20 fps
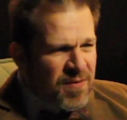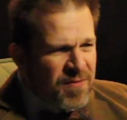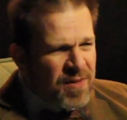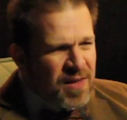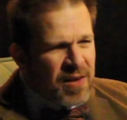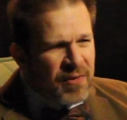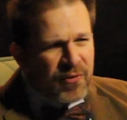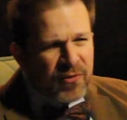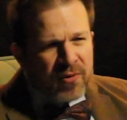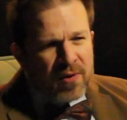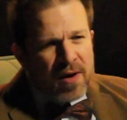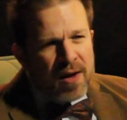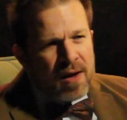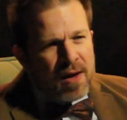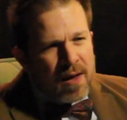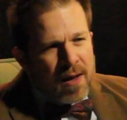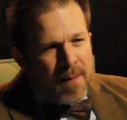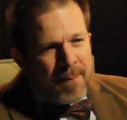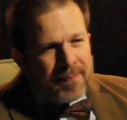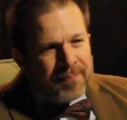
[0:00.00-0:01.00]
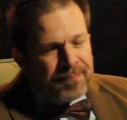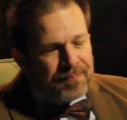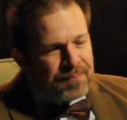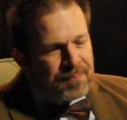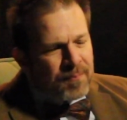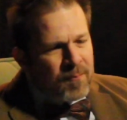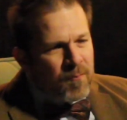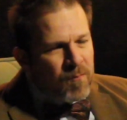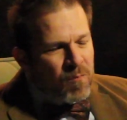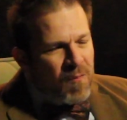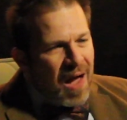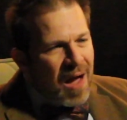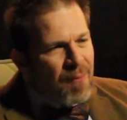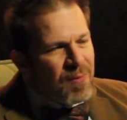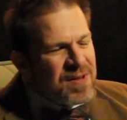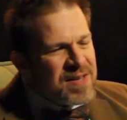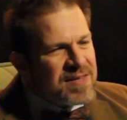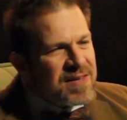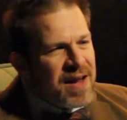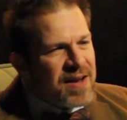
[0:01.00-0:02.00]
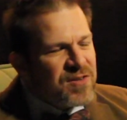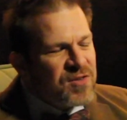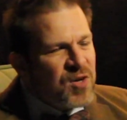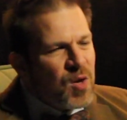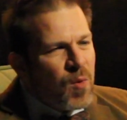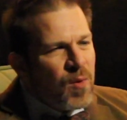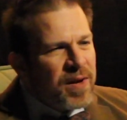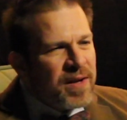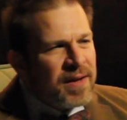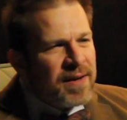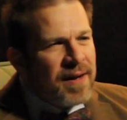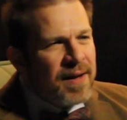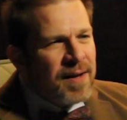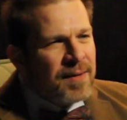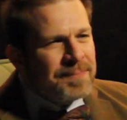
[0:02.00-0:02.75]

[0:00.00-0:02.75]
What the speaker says: of this. I wouldn't say it's going